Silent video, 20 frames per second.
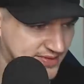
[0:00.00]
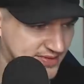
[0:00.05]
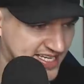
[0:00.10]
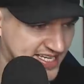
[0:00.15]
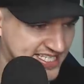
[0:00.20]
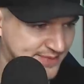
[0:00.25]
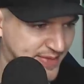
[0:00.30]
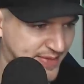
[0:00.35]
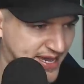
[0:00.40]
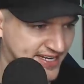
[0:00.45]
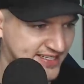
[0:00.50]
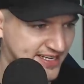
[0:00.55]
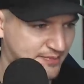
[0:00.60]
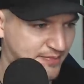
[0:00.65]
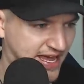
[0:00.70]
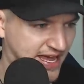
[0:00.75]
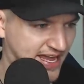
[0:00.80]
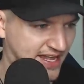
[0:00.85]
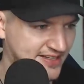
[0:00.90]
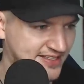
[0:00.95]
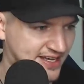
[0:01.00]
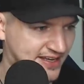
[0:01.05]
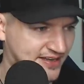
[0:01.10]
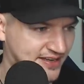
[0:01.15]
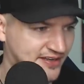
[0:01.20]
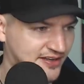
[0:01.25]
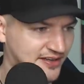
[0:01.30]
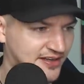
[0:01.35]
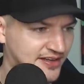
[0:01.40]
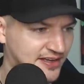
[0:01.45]
Expected bans on
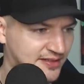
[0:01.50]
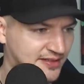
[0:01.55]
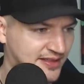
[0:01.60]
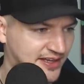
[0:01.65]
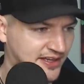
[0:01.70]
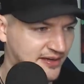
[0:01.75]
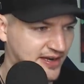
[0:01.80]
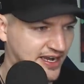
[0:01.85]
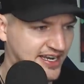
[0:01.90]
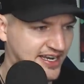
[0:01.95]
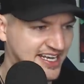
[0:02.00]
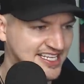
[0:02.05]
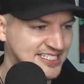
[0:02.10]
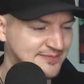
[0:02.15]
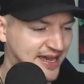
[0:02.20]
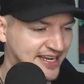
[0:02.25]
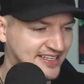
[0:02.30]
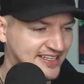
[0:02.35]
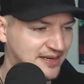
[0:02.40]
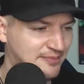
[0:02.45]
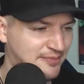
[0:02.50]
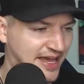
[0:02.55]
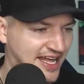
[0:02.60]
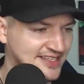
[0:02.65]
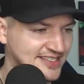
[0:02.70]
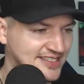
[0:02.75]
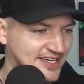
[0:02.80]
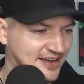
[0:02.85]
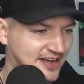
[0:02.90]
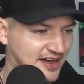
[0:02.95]
you, you think you're right. Expected
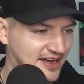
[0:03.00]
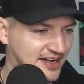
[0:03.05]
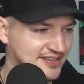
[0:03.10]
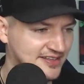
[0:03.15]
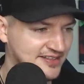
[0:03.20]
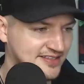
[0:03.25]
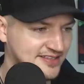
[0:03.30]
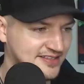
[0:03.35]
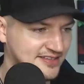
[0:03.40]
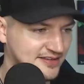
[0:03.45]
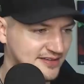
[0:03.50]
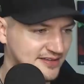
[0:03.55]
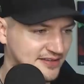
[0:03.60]
bans on H U Ds.